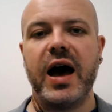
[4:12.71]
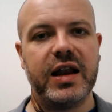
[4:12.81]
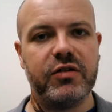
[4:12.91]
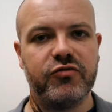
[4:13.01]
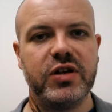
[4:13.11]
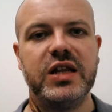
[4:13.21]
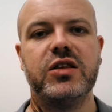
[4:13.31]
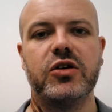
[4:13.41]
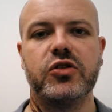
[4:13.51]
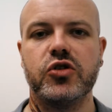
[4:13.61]
And it really
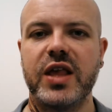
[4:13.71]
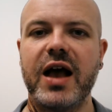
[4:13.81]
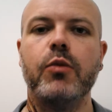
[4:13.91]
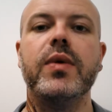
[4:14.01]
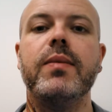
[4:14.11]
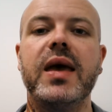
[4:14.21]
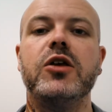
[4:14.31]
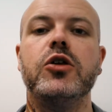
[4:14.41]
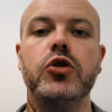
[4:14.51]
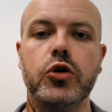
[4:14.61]
does just help me
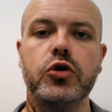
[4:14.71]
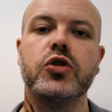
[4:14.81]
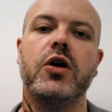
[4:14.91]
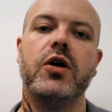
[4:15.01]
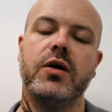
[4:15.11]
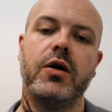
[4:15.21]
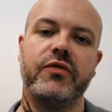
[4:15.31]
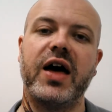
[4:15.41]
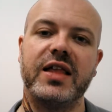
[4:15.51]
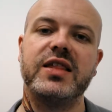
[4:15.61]
make use
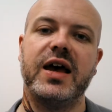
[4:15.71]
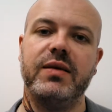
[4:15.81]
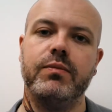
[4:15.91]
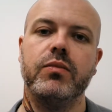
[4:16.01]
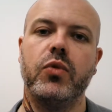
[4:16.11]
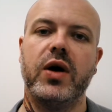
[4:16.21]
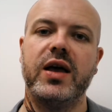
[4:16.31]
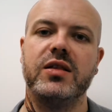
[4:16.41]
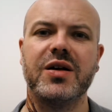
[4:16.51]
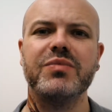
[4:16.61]
of that time,
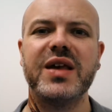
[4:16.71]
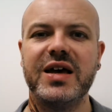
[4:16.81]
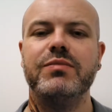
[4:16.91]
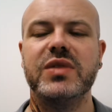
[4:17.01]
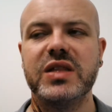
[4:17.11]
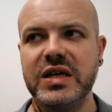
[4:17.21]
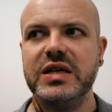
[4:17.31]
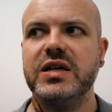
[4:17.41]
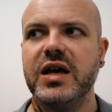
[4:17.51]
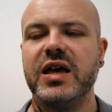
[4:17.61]
when sometimes
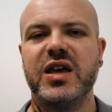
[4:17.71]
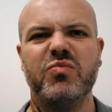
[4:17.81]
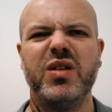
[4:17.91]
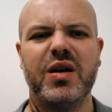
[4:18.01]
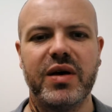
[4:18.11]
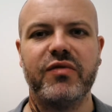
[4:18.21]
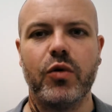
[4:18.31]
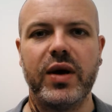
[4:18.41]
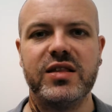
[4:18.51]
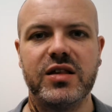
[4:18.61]
it can be a bit of a
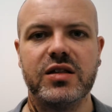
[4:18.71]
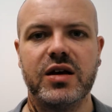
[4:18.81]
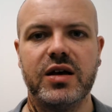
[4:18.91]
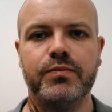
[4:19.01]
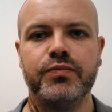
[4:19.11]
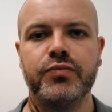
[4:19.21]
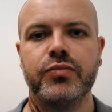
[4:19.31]
wasted time.